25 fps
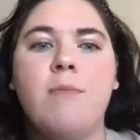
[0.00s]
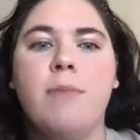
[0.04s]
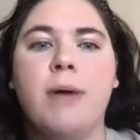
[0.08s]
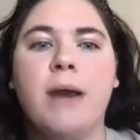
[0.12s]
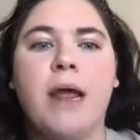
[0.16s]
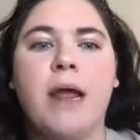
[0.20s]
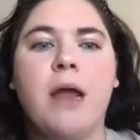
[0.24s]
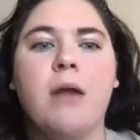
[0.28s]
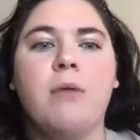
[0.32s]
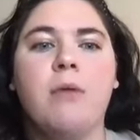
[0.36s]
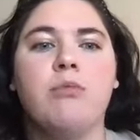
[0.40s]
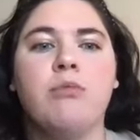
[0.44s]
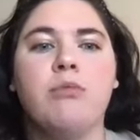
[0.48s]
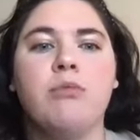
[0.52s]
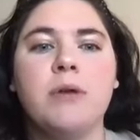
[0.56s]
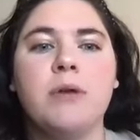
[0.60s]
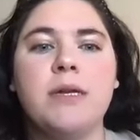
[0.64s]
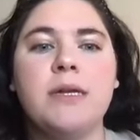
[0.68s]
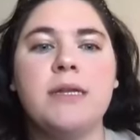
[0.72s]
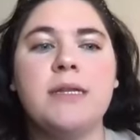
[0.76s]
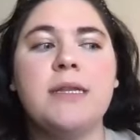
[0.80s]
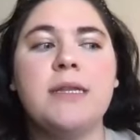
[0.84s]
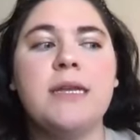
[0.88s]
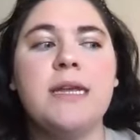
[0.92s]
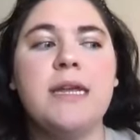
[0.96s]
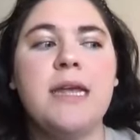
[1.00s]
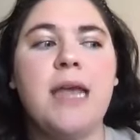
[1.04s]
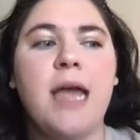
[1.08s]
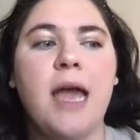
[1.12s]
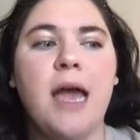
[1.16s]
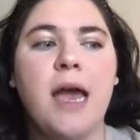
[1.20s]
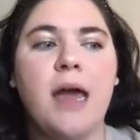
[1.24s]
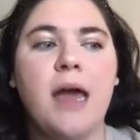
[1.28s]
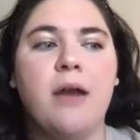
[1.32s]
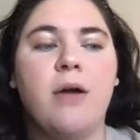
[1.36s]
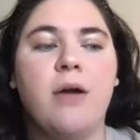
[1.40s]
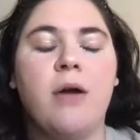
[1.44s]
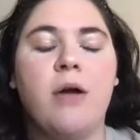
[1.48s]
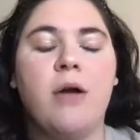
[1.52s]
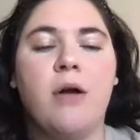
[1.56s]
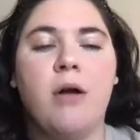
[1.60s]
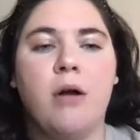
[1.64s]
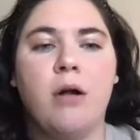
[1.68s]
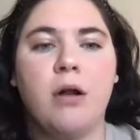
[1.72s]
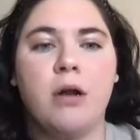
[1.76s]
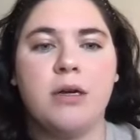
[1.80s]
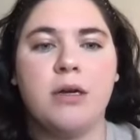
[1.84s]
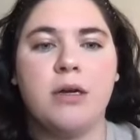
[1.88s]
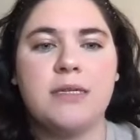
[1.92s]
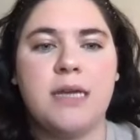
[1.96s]
but I really had a
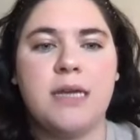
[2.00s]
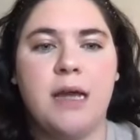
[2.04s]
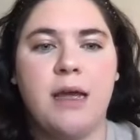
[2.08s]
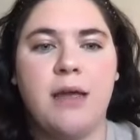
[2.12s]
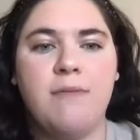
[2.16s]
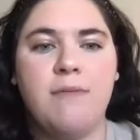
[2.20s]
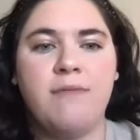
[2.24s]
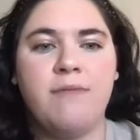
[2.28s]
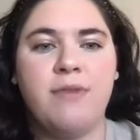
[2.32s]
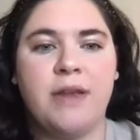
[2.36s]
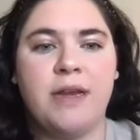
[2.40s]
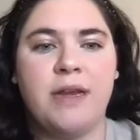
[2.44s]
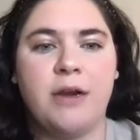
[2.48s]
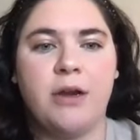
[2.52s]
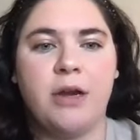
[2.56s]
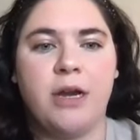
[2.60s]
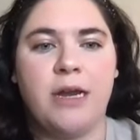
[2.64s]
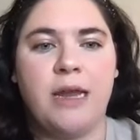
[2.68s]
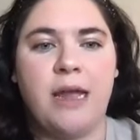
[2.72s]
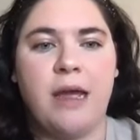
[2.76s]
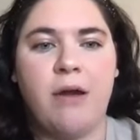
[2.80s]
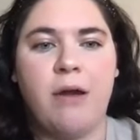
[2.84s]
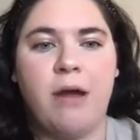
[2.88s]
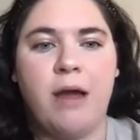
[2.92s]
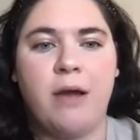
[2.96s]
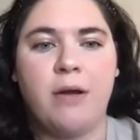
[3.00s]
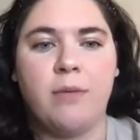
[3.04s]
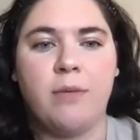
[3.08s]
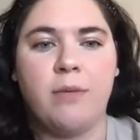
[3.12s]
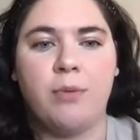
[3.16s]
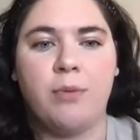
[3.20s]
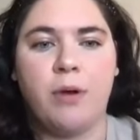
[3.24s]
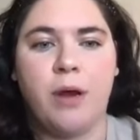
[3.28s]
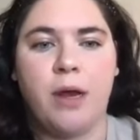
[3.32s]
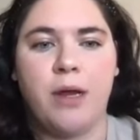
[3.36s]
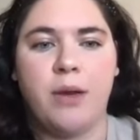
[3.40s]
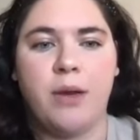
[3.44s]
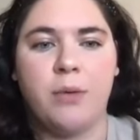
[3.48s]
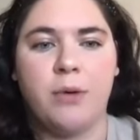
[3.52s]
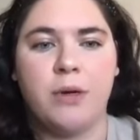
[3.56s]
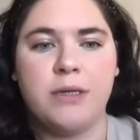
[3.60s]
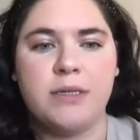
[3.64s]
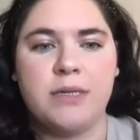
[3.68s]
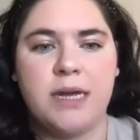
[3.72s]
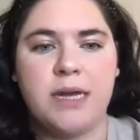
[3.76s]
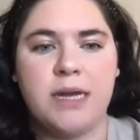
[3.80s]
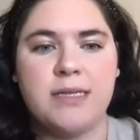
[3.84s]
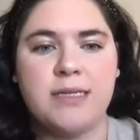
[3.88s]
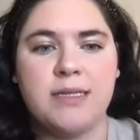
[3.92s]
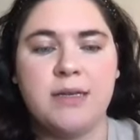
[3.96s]
hard time figuring out how to
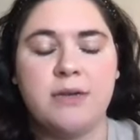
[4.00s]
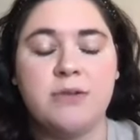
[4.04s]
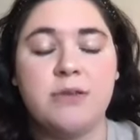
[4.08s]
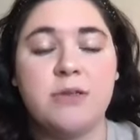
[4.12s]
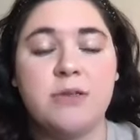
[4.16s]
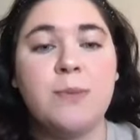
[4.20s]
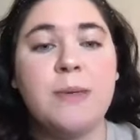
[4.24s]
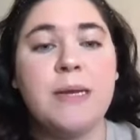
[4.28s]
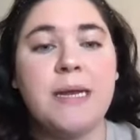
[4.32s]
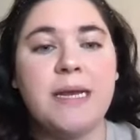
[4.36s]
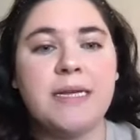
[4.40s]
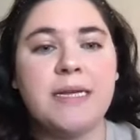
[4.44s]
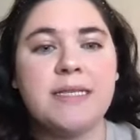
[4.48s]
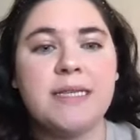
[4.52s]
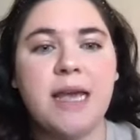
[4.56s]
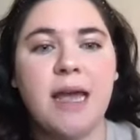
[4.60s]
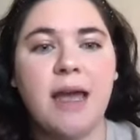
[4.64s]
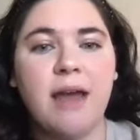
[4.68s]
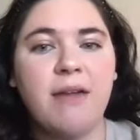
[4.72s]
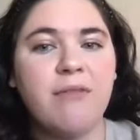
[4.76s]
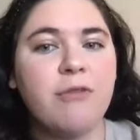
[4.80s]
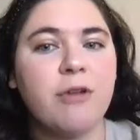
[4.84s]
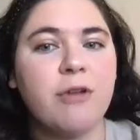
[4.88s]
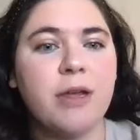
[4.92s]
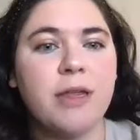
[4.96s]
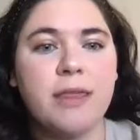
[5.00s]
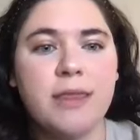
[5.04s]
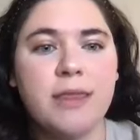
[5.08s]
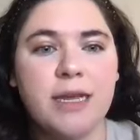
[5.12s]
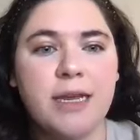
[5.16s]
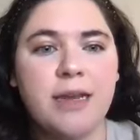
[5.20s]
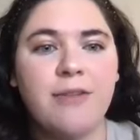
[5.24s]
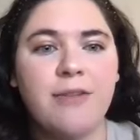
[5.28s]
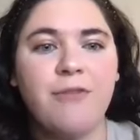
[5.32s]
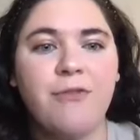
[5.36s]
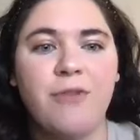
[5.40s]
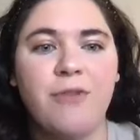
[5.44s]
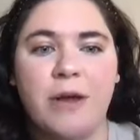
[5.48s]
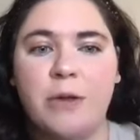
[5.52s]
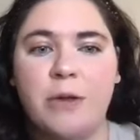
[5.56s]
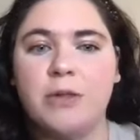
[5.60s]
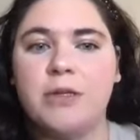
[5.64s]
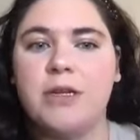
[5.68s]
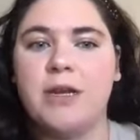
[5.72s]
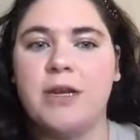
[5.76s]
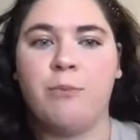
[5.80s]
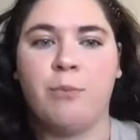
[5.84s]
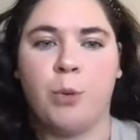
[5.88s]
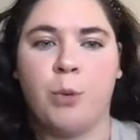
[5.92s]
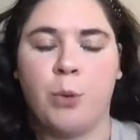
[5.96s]
prioritize those because everything
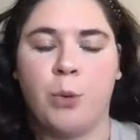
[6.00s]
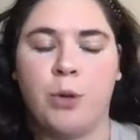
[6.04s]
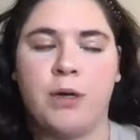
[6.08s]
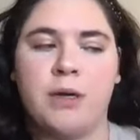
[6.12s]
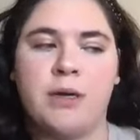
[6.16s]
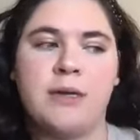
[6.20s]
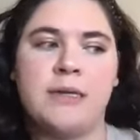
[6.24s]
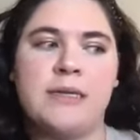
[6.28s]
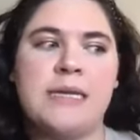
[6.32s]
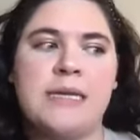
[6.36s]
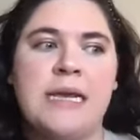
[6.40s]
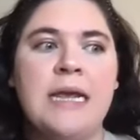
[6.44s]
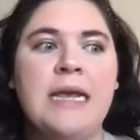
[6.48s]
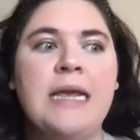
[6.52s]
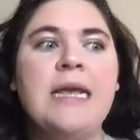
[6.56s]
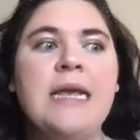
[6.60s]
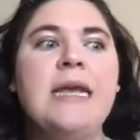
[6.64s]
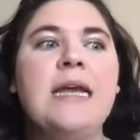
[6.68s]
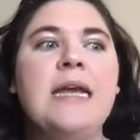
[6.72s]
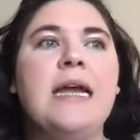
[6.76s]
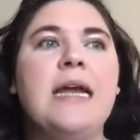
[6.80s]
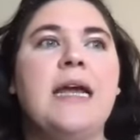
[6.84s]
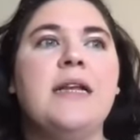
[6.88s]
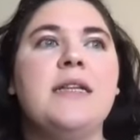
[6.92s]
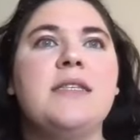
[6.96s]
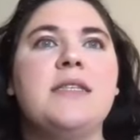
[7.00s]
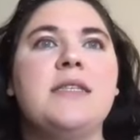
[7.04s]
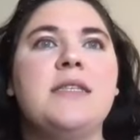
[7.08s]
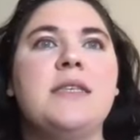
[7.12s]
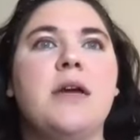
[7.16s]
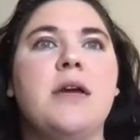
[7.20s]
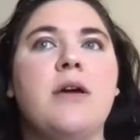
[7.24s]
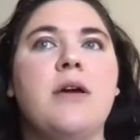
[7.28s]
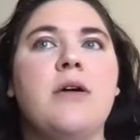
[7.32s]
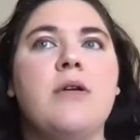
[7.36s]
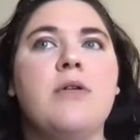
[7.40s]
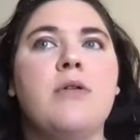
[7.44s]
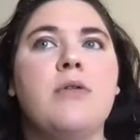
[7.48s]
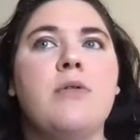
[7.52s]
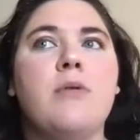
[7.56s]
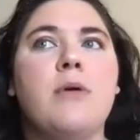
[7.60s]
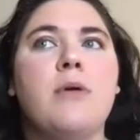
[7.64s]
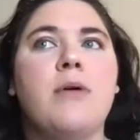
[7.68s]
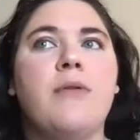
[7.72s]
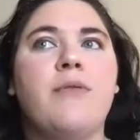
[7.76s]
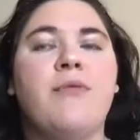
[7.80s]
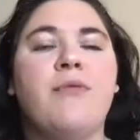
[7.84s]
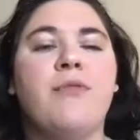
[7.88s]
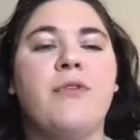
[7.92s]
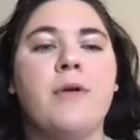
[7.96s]
felt important. And
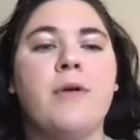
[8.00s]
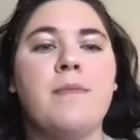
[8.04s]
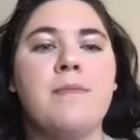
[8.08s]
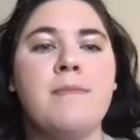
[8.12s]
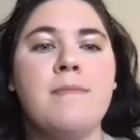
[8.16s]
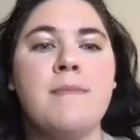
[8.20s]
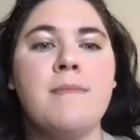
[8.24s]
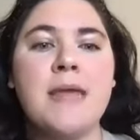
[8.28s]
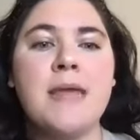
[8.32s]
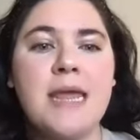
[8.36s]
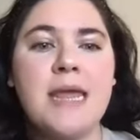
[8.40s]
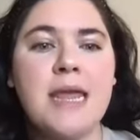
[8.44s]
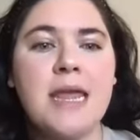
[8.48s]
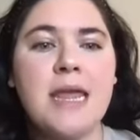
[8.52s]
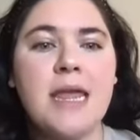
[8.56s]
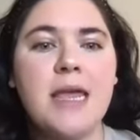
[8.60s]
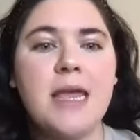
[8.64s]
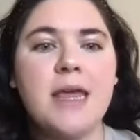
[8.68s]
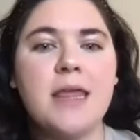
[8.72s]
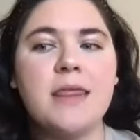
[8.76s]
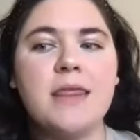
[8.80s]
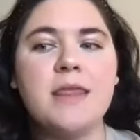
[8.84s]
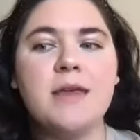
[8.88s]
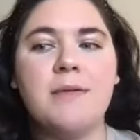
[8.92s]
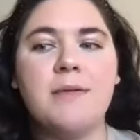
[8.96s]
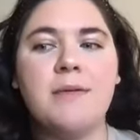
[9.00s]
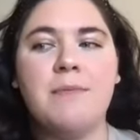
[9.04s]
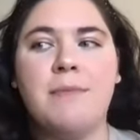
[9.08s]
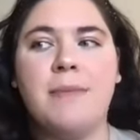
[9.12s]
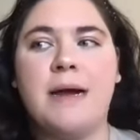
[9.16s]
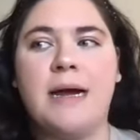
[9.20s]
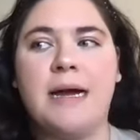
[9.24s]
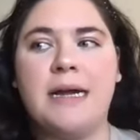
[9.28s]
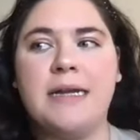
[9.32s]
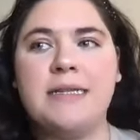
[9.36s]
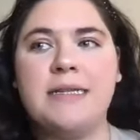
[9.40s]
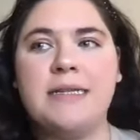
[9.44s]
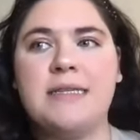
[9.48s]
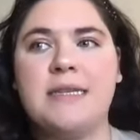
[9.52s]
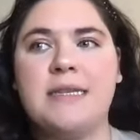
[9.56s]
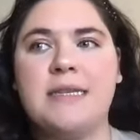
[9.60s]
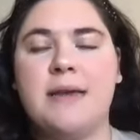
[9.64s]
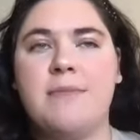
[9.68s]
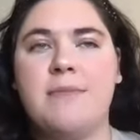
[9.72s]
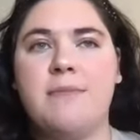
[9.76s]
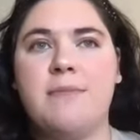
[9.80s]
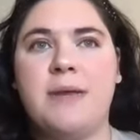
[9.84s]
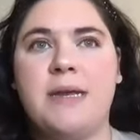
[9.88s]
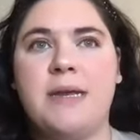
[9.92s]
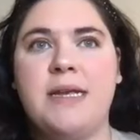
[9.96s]
so for me, the
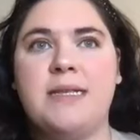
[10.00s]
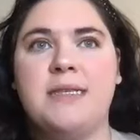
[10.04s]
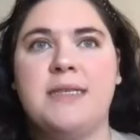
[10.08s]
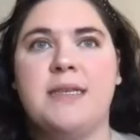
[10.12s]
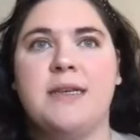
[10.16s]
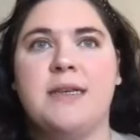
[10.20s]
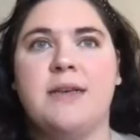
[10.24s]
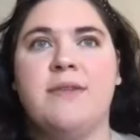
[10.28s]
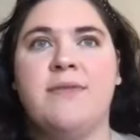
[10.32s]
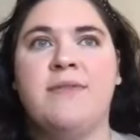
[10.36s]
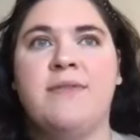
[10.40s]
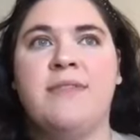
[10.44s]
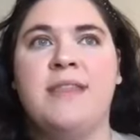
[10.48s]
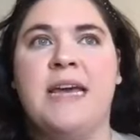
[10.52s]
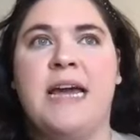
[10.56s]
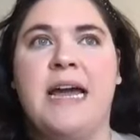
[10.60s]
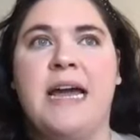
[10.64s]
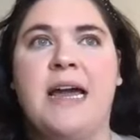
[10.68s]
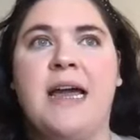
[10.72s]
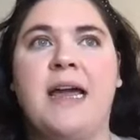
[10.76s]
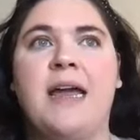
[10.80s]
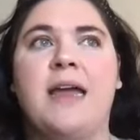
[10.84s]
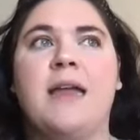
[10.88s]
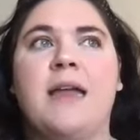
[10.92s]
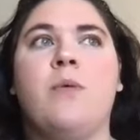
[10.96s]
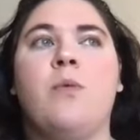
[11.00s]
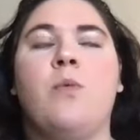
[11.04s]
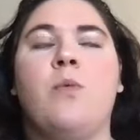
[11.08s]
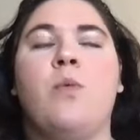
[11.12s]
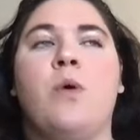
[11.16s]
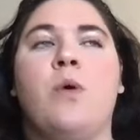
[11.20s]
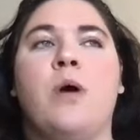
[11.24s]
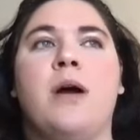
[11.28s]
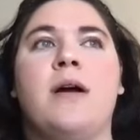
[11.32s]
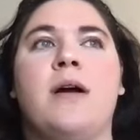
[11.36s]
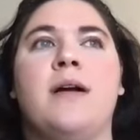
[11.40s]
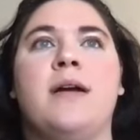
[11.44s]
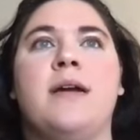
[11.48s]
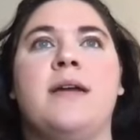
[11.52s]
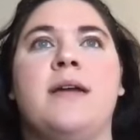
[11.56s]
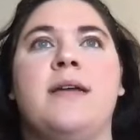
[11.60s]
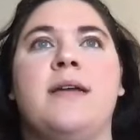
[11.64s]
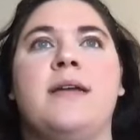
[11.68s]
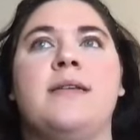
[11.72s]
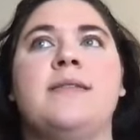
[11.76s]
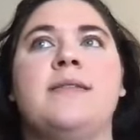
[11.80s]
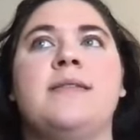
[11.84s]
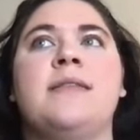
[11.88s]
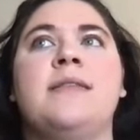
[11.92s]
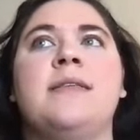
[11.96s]
mindset piece of that
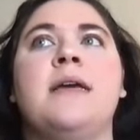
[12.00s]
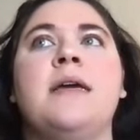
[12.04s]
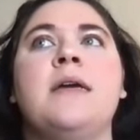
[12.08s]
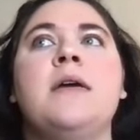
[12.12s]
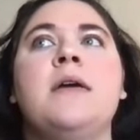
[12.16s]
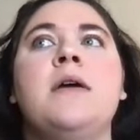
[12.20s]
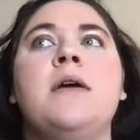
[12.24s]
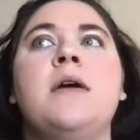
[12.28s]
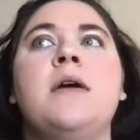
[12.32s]
was